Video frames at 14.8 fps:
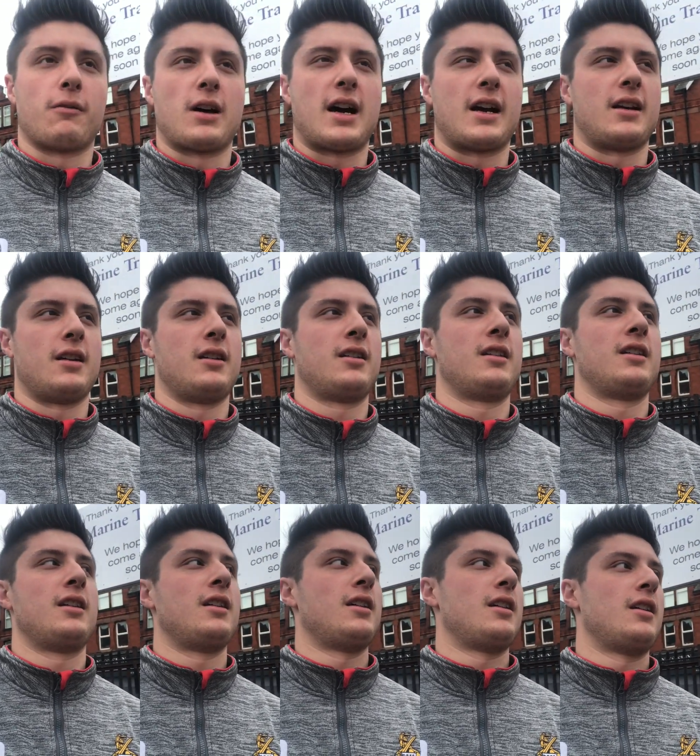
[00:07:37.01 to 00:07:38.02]
Right,
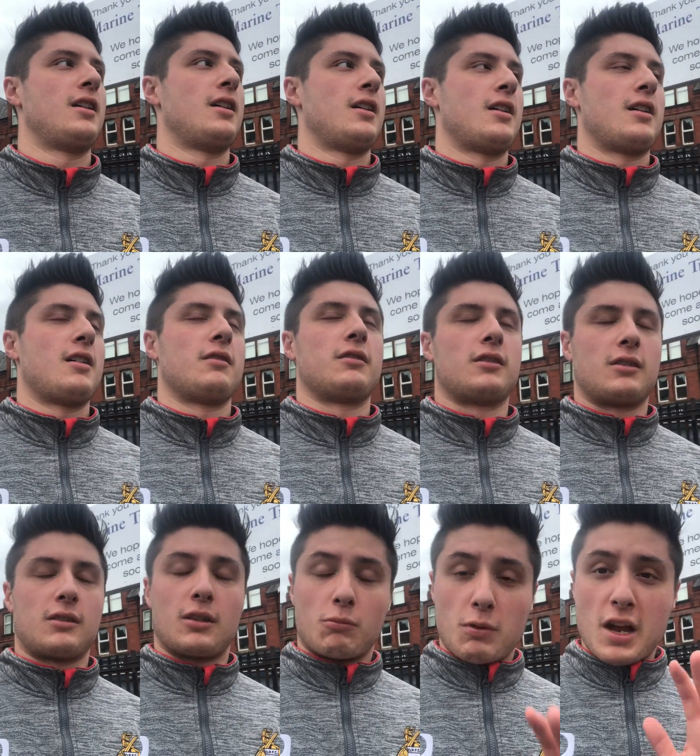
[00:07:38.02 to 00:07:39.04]

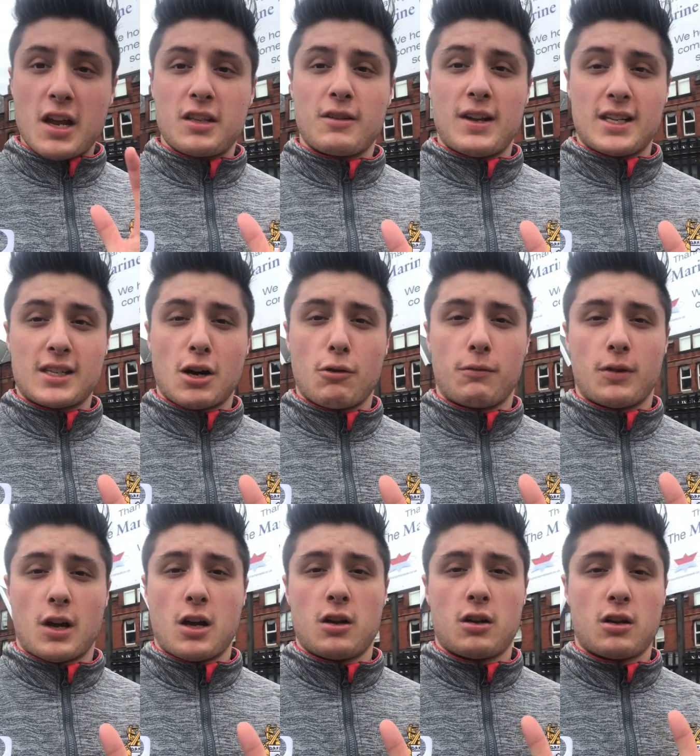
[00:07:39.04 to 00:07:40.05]
the worst of it's
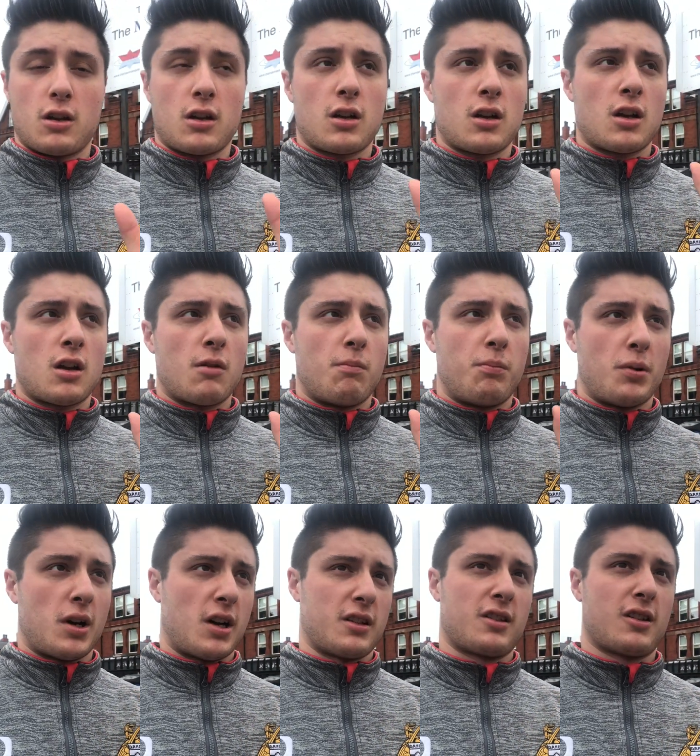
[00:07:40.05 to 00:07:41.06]
over,
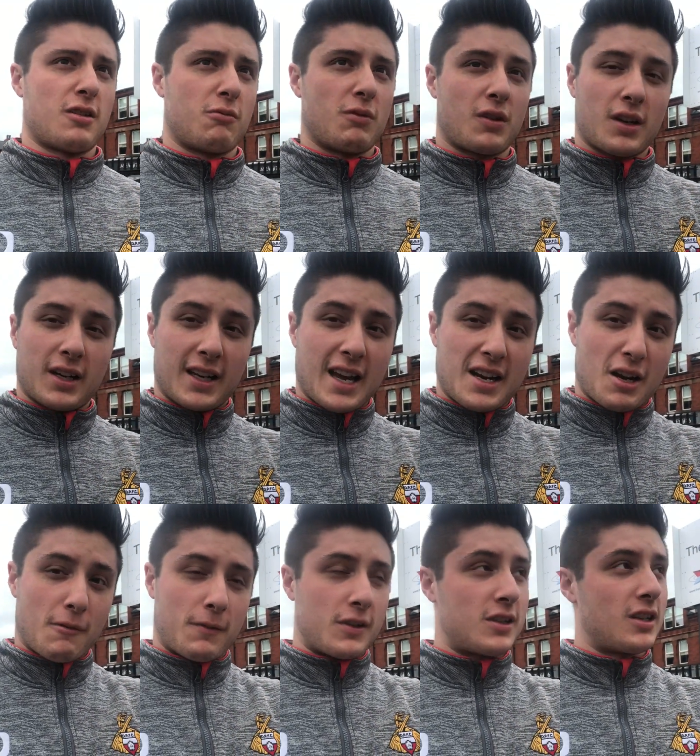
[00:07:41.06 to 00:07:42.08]
but we've got to get
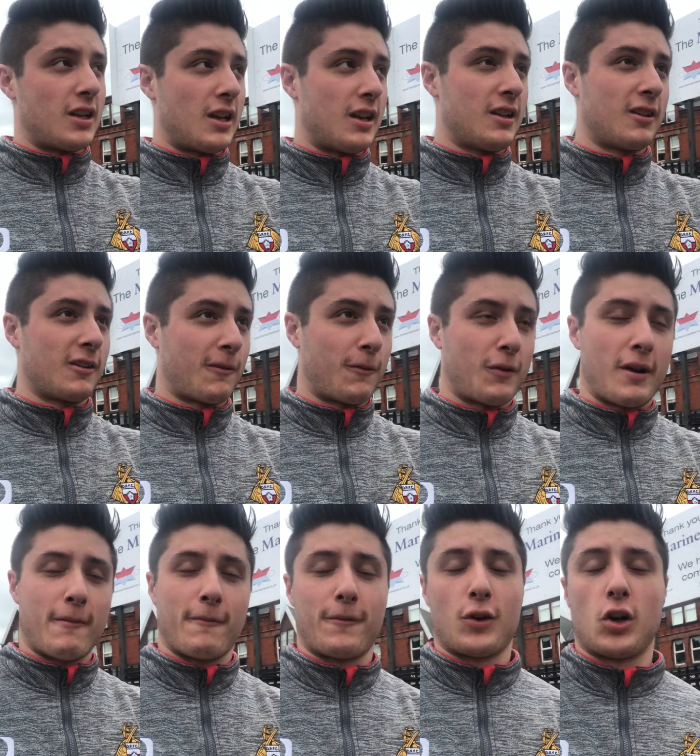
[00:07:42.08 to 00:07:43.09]
over to 3
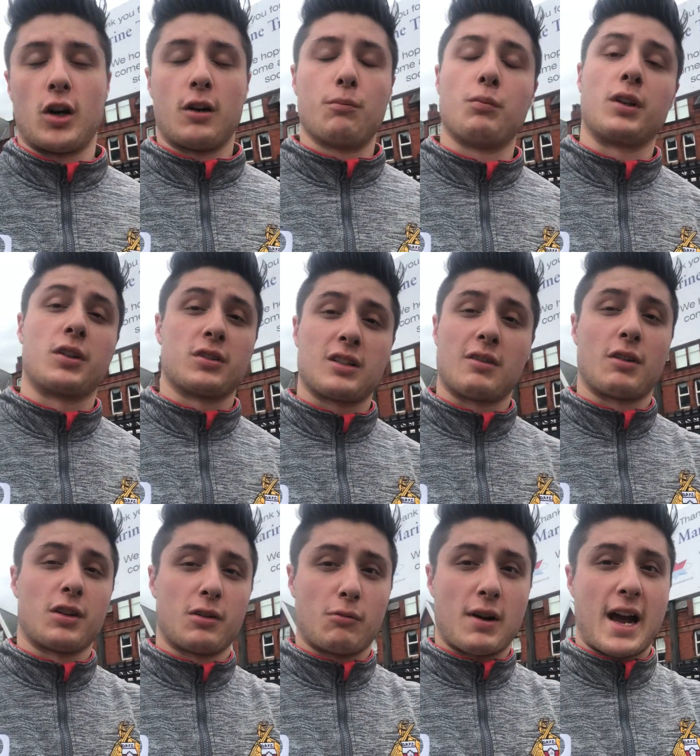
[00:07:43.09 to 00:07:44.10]
and 4 because they're
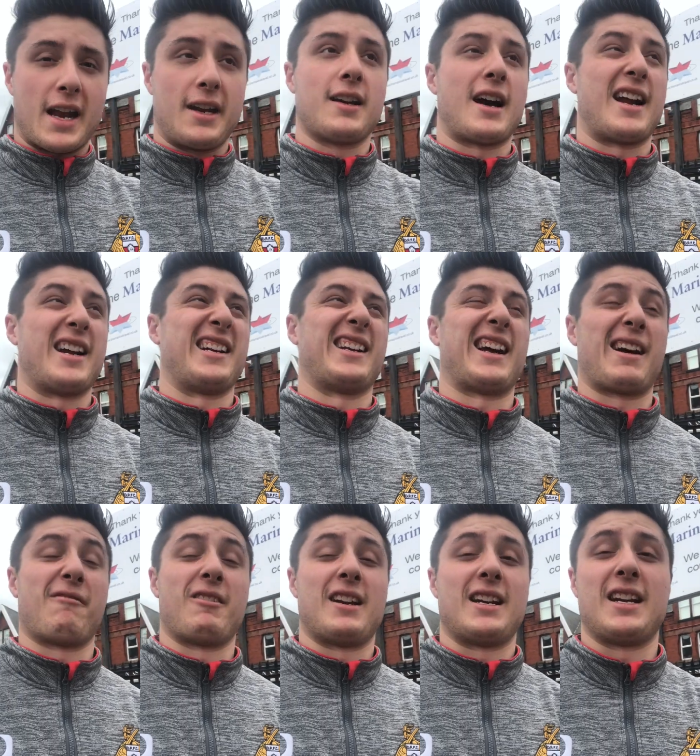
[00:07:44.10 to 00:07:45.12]
on the way, and I
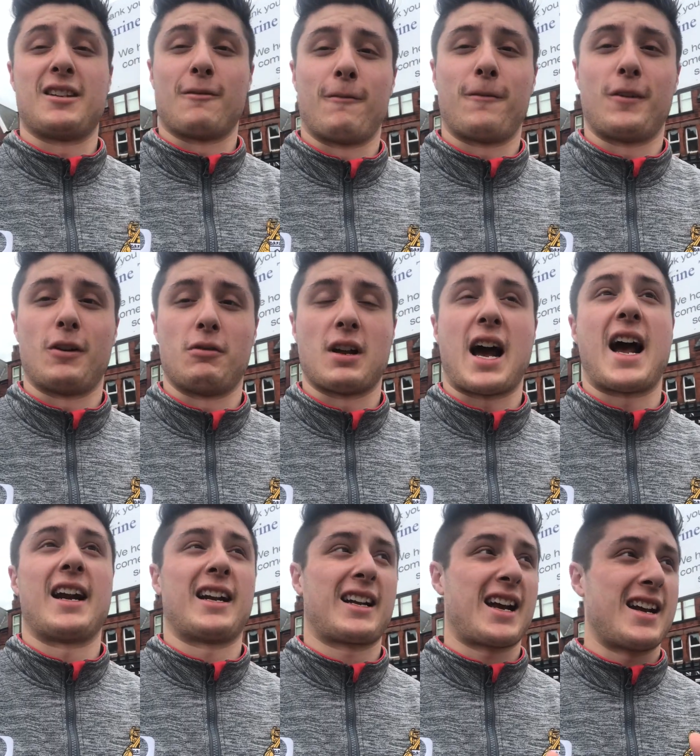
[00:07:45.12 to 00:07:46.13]
really need some food,
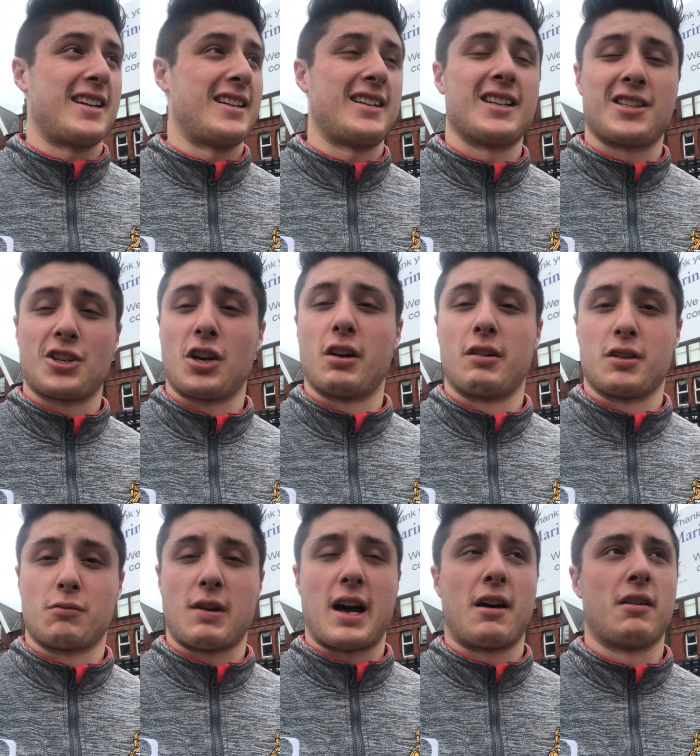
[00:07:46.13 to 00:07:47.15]
and I kind of need the toilet
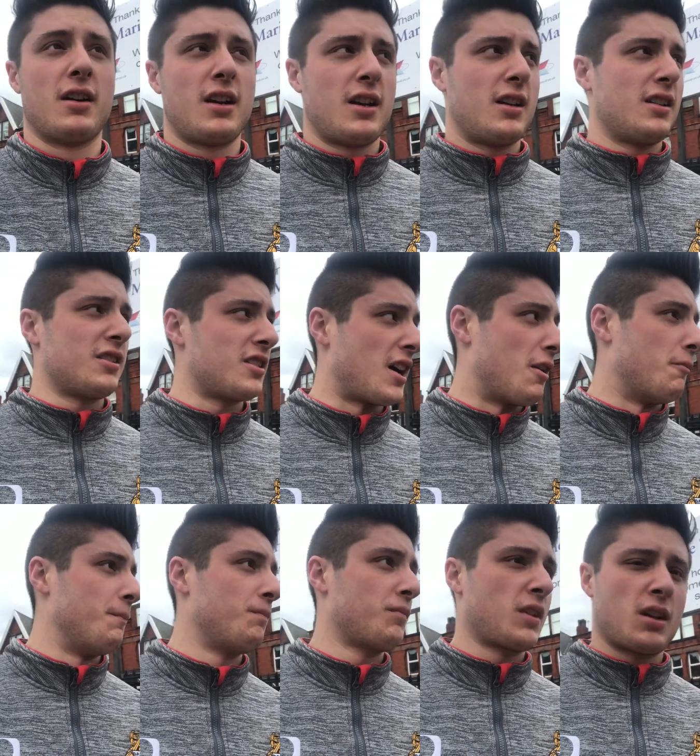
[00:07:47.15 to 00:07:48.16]
as well. So
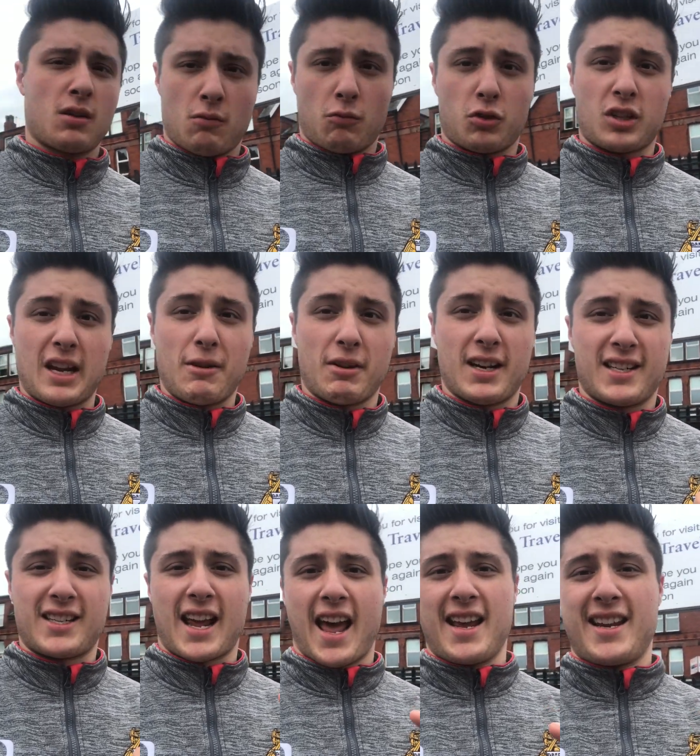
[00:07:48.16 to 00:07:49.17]
we'll see you in a
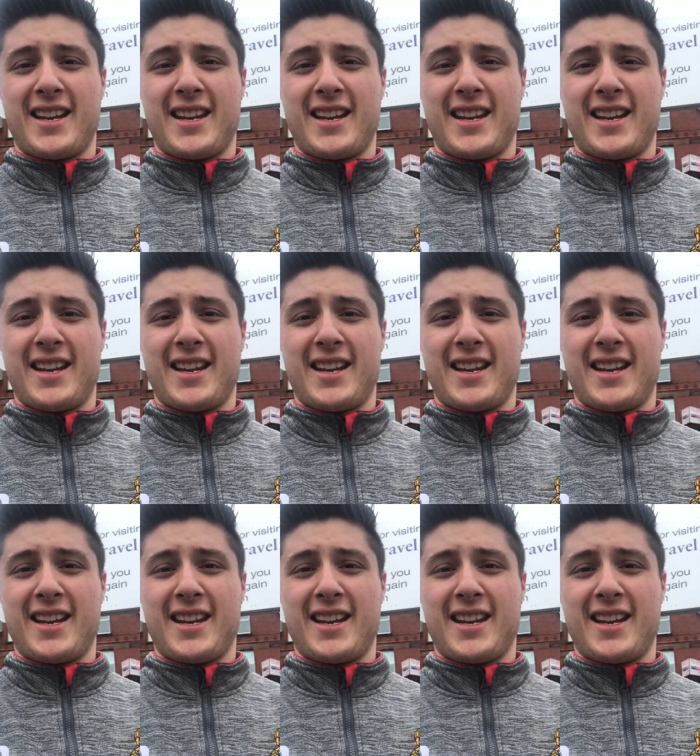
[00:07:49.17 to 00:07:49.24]
sec.